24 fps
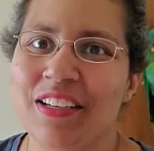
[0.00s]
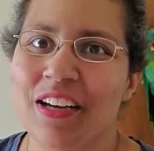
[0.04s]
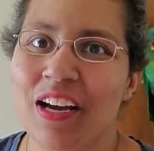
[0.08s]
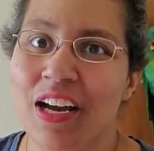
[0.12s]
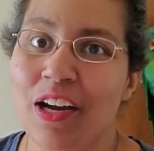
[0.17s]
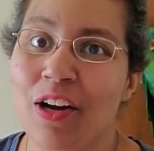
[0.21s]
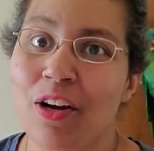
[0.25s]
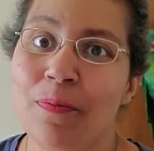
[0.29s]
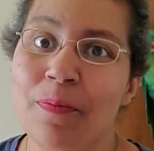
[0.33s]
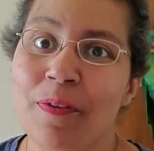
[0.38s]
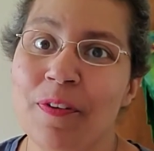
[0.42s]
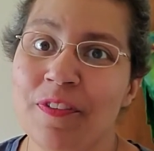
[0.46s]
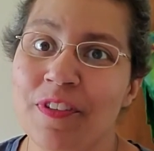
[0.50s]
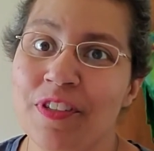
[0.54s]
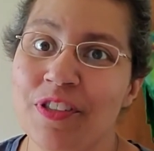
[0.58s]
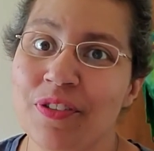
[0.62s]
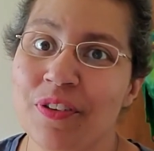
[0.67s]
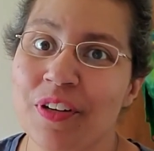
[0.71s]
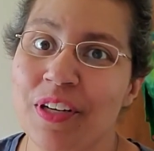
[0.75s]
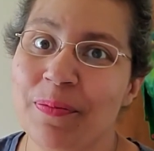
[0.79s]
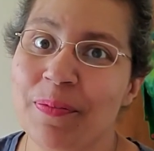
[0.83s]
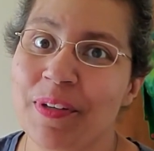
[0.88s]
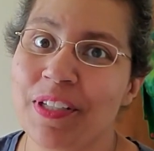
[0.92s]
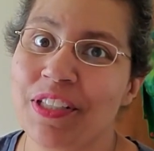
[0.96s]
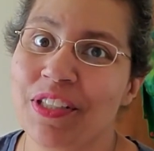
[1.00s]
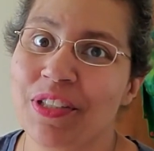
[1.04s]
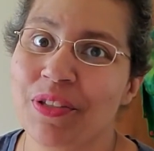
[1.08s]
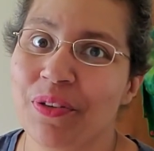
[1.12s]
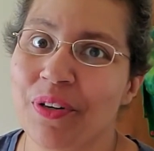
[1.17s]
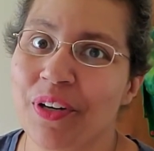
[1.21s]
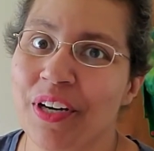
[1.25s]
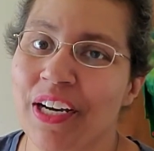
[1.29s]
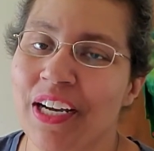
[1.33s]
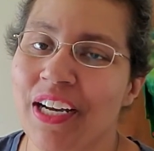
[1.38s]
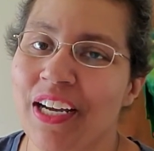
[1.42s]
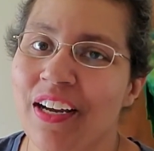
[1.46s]
I hope you've enjoyed my
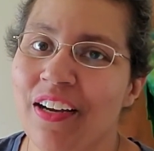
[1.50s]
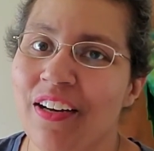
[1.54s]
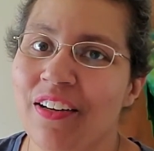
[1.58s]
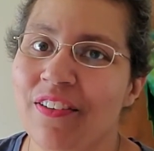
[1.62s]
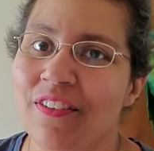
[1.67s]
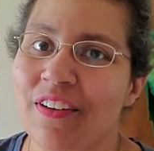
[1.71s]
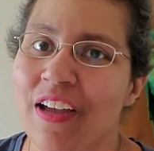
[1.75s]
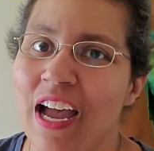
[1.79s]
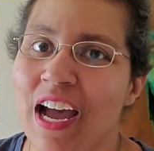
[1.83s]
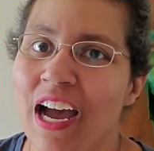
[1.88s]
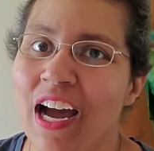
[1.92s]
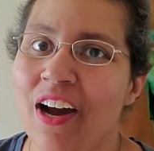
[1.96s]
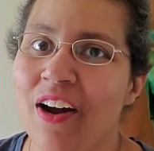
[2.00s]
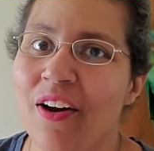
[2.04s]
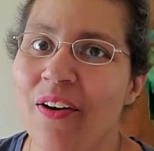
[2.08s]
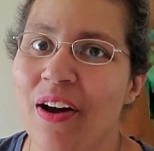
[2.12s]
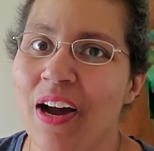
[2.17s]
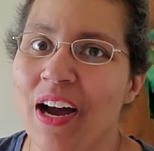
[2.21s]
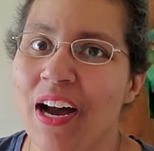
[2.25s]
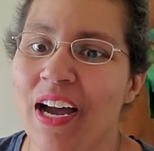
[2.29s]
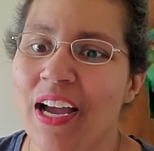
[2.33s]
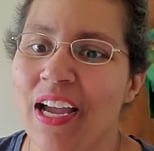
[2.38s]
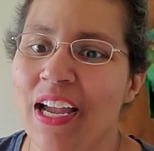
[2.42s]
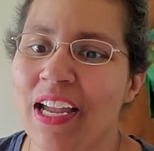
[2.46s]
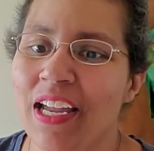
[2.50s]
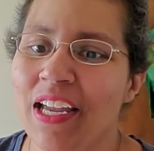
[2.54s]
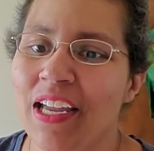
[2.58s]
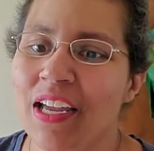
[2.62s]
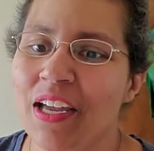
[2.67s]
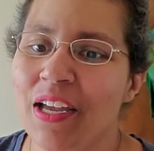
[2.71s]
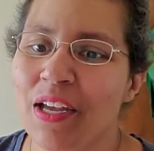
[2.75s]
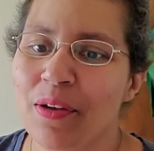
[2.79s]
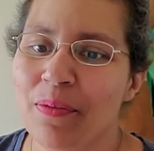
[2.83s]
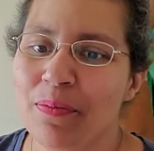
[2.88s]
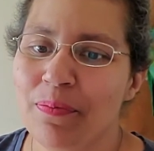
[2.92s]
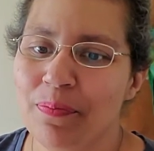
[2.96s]
story of how I
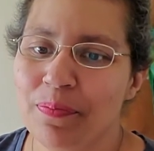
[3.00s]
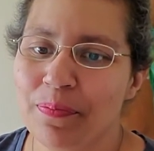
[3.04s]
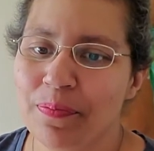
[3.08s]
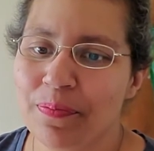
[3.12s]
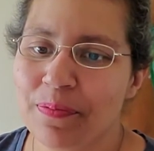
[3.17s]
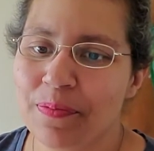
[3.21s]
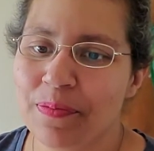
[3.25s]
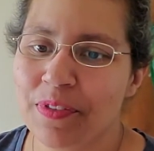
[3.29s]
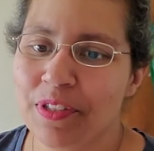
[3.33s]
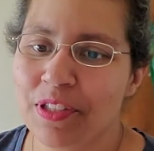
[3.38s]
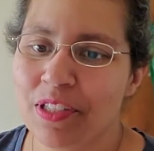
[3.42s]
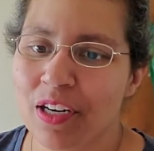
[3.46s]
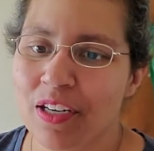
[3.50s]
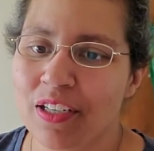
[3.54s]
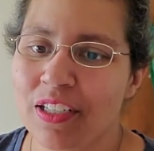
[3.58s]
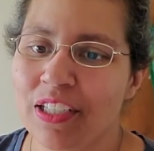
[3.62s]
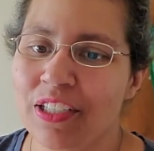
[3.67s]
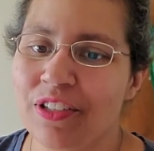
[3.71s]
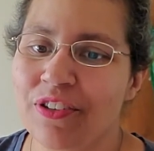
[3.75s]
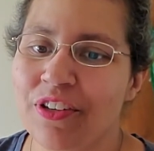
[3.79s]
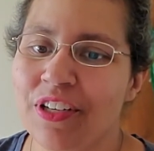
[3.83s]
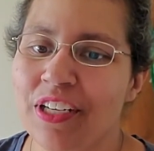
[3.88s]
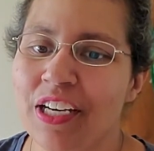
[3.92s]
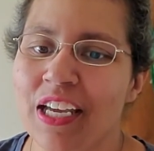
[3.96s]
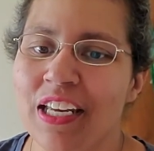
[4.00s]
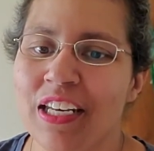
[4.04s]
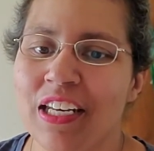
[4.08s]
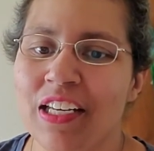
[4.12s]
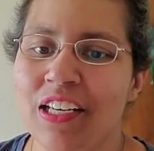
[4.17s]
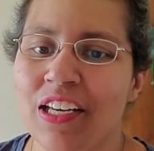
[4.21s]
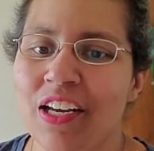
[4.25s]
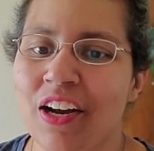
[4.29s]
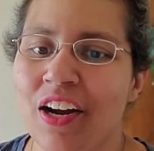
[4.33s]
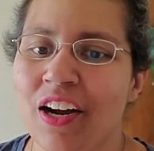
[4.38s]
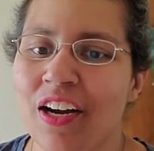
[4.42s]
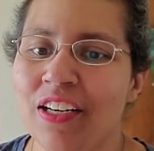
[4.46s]
started
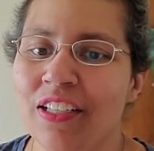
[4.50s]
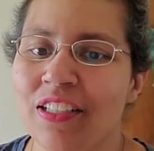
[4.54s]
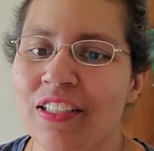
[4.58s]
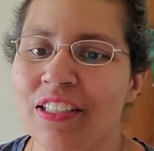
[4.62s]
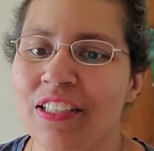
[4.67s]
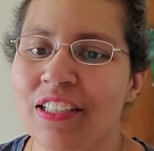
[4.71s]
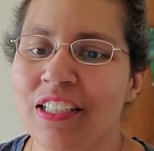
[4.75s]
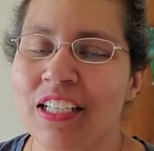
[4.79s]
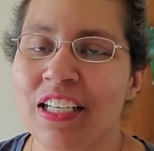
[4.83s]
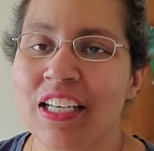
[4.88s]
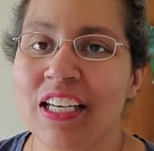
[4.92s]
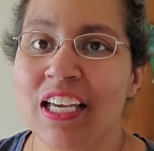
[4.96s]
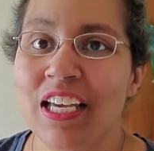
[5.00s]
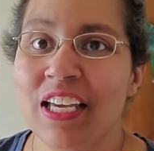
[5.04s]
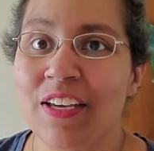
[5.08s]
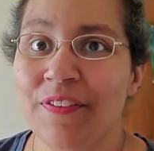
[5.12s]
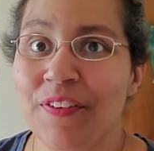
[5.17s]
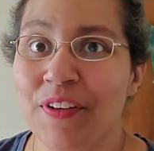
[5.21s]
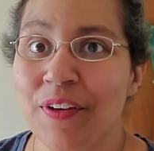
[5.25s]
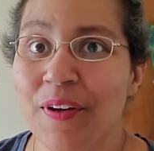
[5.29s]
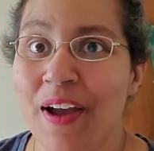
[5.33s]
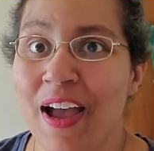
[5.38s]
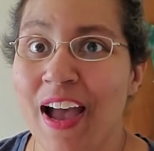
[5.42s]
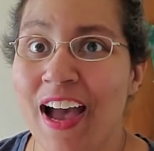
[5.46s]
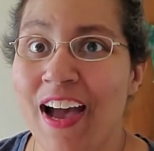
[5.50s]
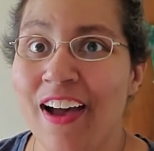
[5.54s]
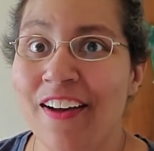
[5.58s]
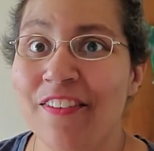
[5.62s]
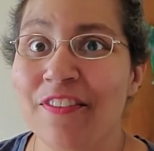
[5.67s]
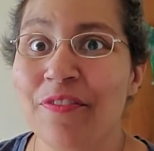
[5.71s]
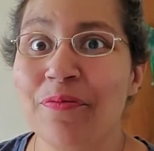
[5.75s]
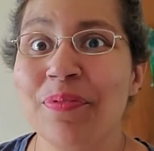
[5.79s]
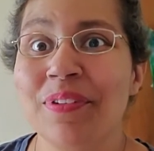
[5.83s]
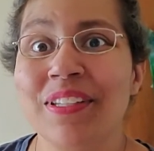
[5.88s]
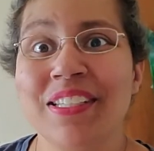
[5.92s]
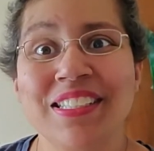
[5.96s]
creating yarn. If you
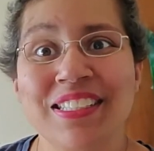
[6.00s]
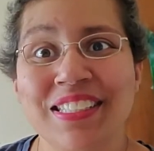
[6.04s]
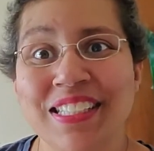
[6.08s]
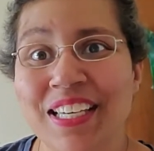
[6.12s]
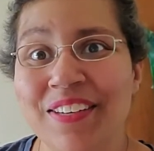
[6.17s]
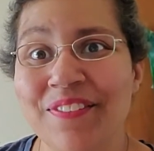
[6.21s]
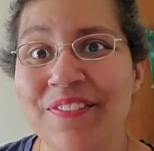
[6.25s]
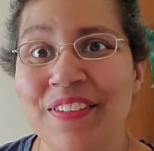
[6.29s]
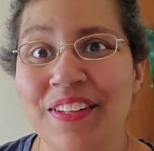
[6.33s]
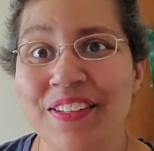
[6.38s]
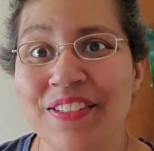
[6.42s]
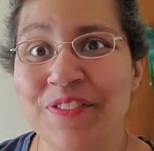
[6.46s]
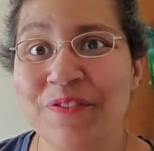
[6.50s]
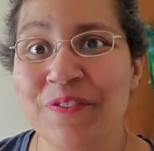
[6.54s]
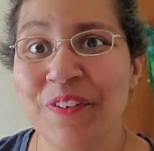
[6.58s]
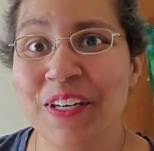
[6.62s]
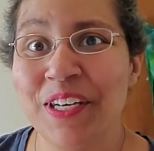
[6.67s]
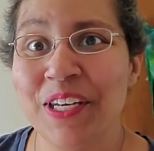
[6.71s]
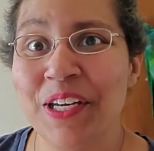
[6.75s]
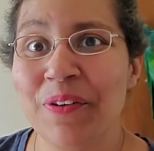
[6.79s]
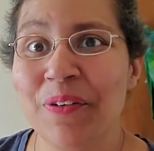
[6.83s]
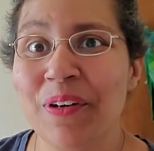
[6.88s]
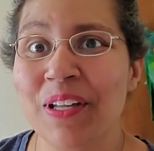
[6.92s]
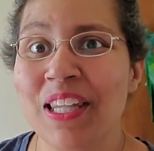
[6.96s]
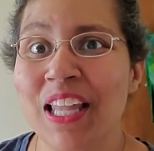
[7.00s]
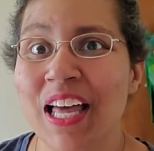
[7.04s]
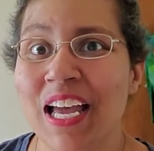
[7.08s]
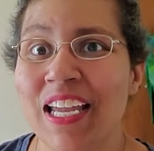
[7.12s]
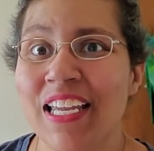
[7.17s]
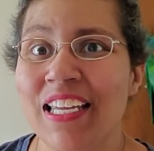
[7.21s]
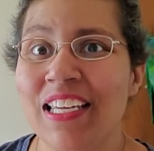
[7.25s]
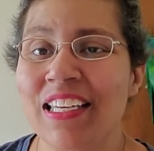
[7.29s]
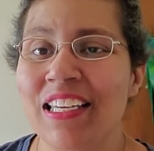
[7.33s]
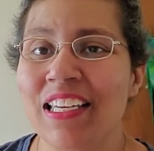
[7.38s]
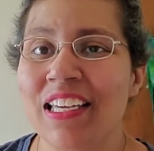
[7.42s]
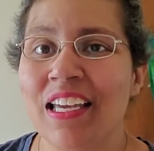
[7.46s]
have, please give this video a
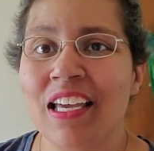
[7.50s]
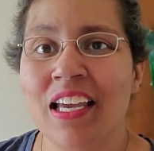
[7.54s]
like.